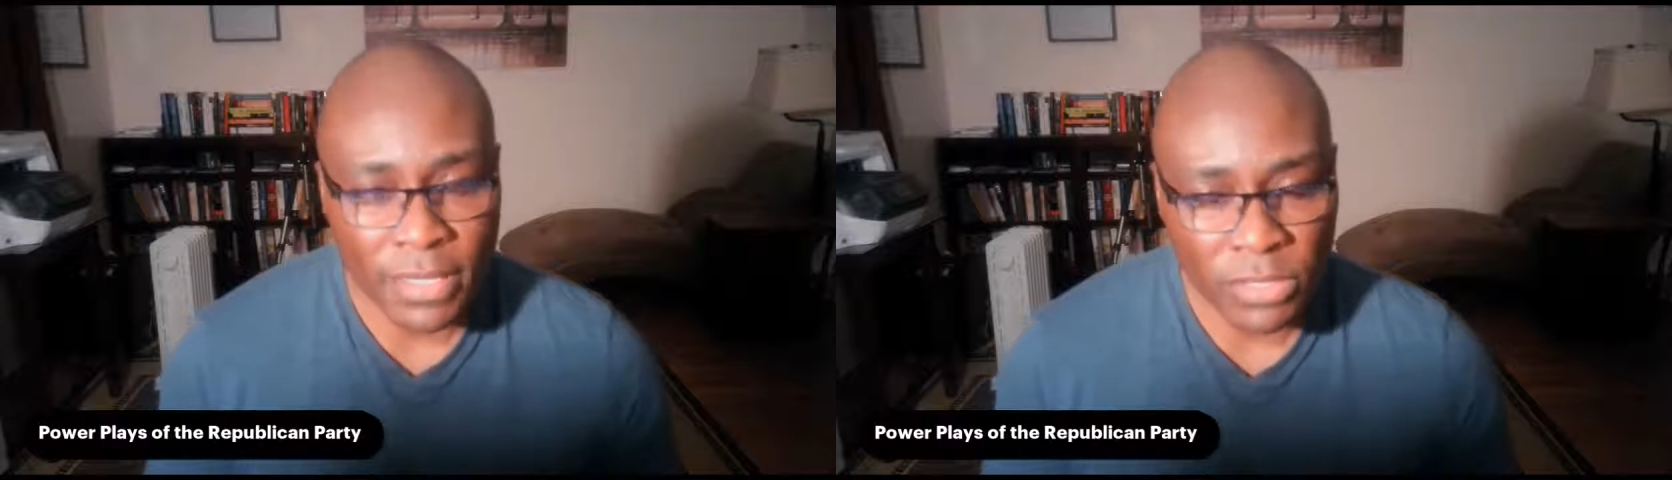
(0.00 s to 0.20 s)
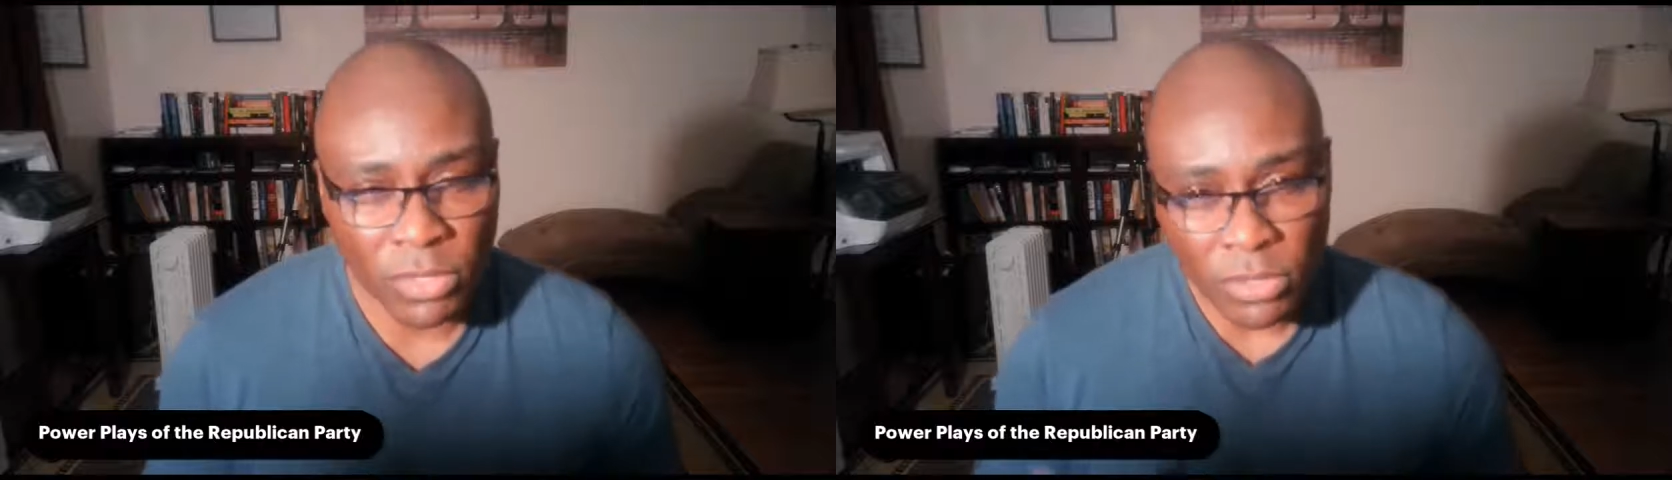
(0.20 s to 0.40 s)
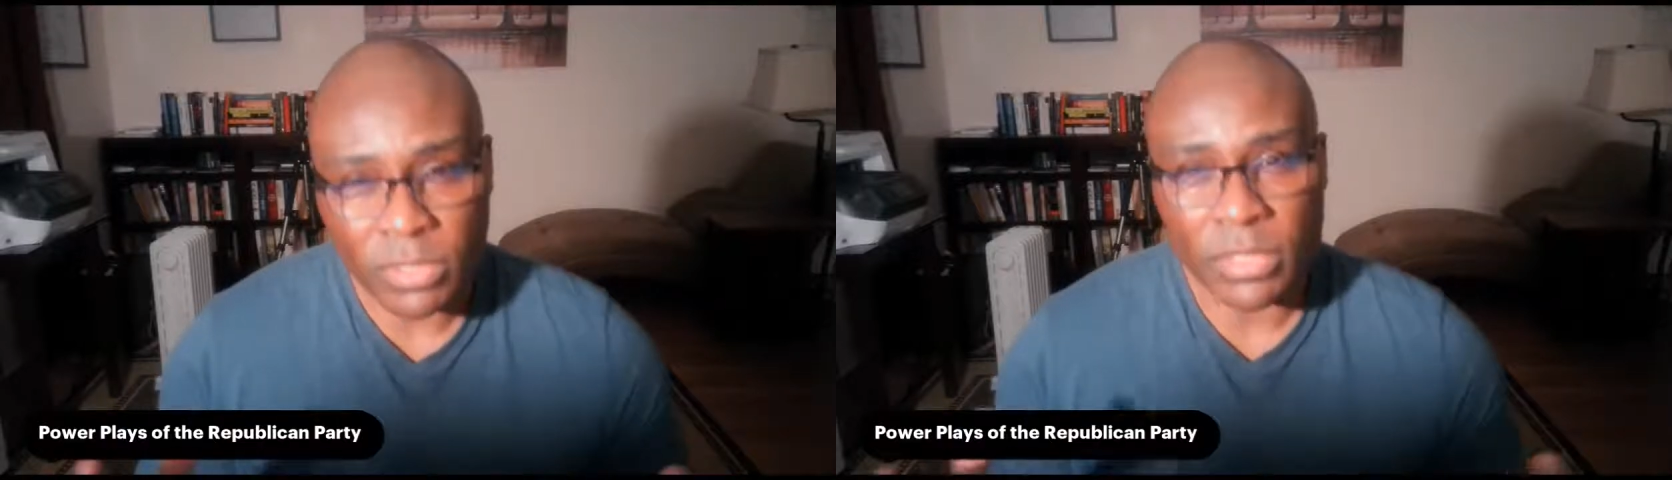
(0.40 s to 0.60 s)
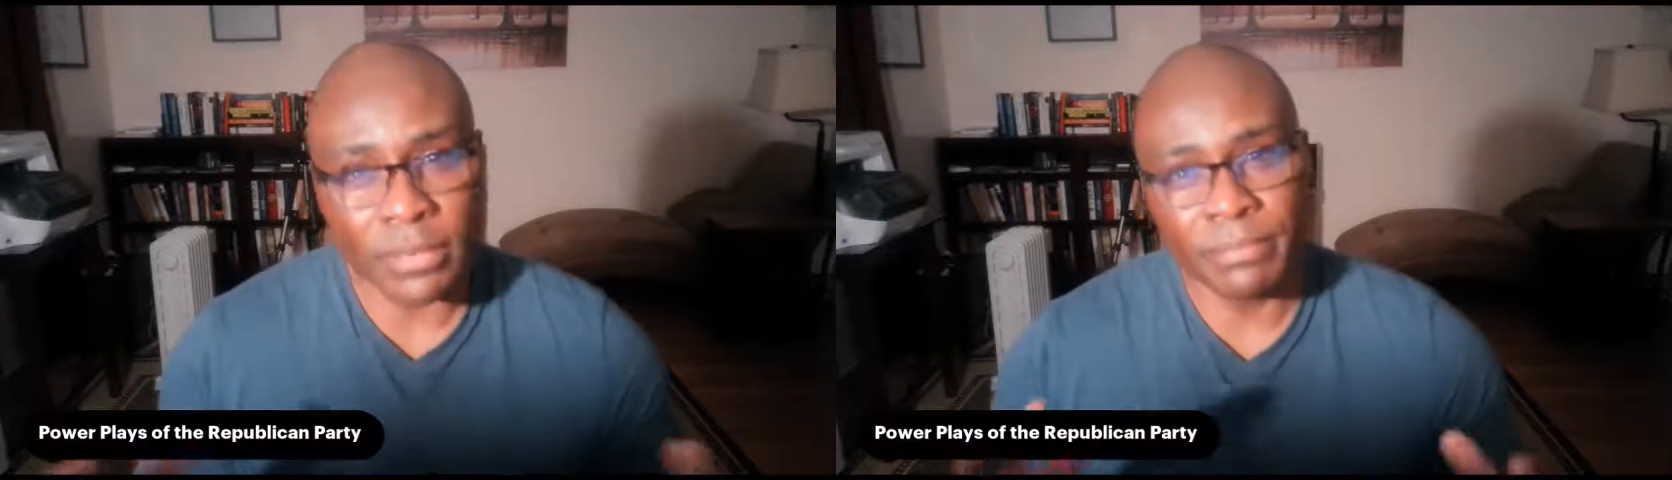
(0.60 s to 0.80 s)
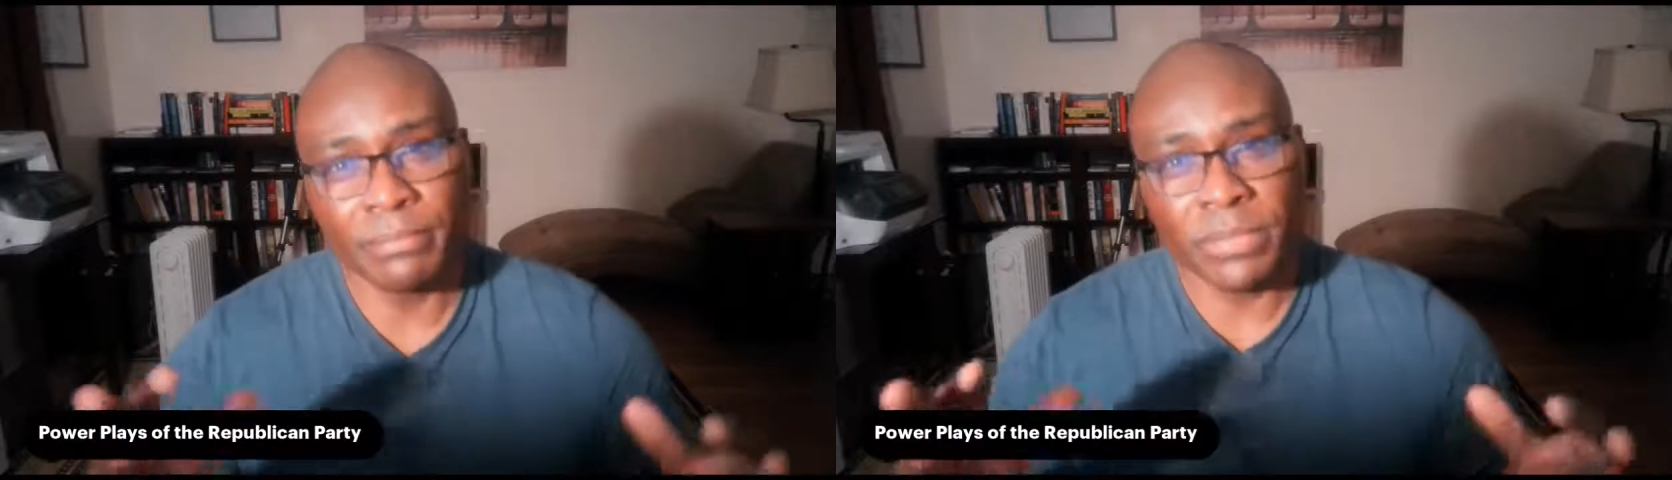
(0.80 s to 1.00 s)
And so those
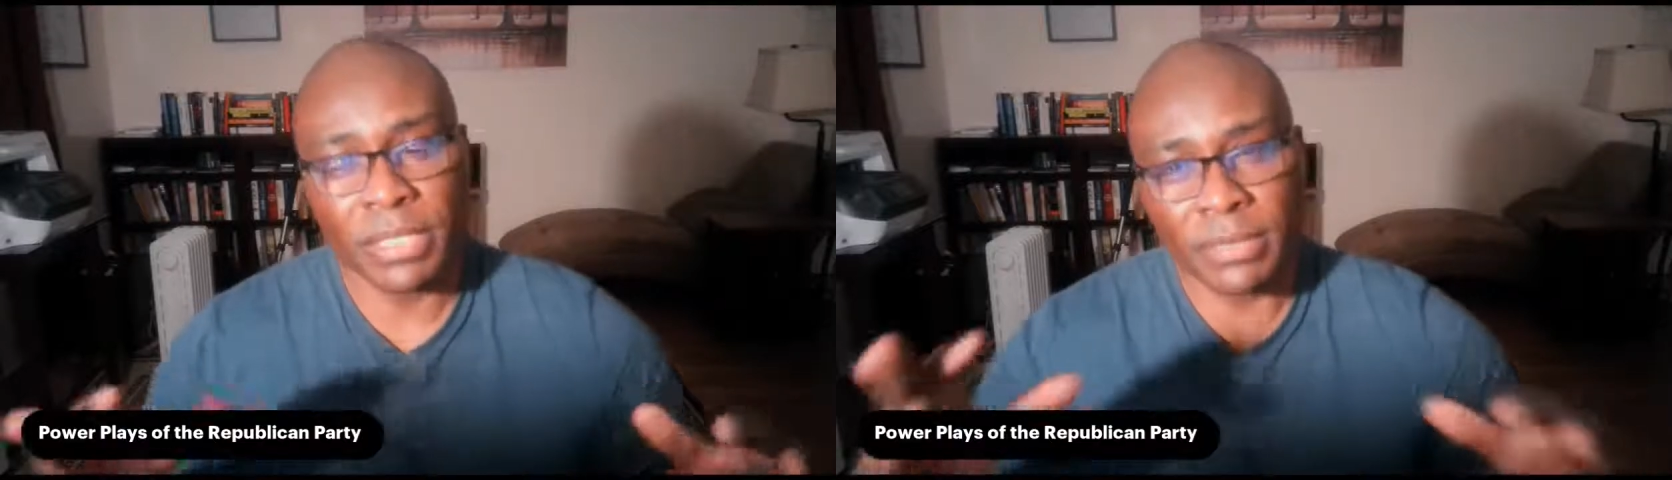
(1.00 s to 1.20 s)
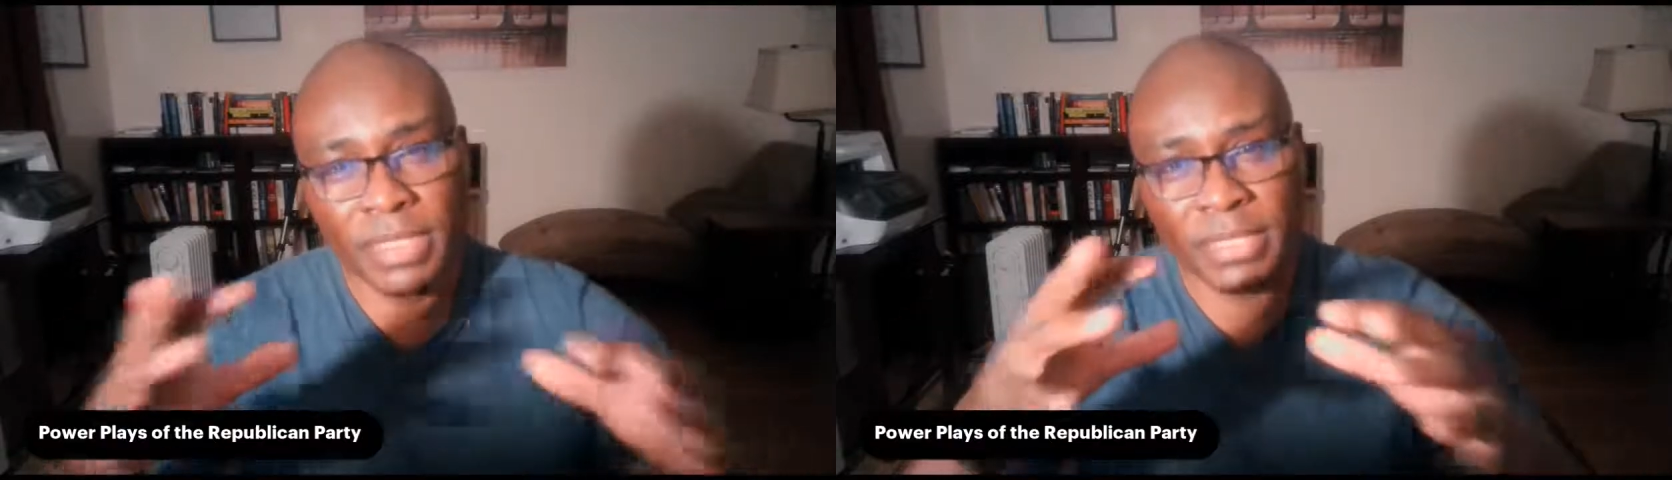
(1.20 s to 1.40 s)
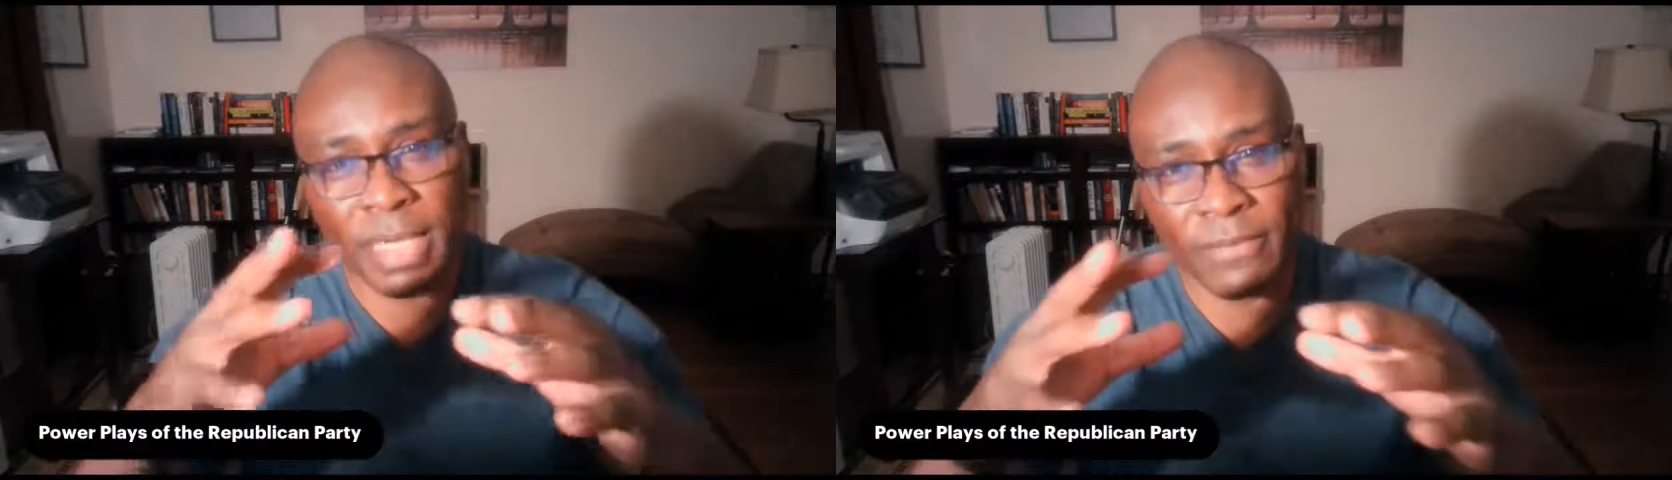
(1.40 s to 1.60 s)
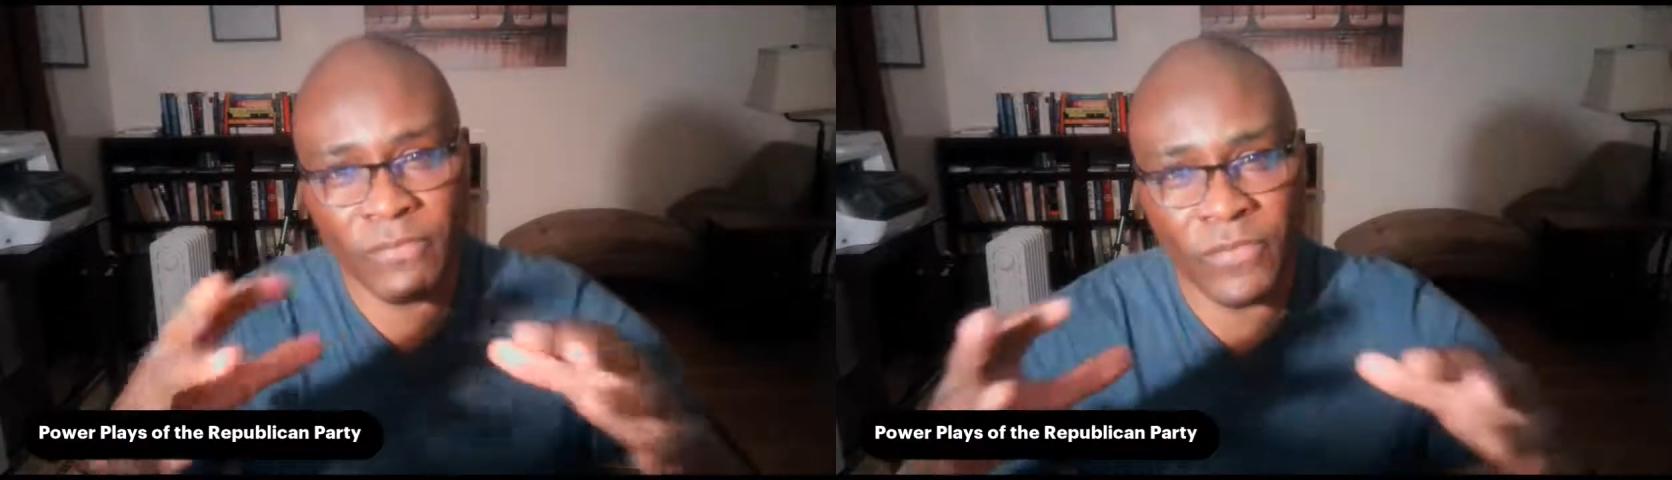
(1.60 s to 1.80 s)
are, these kind of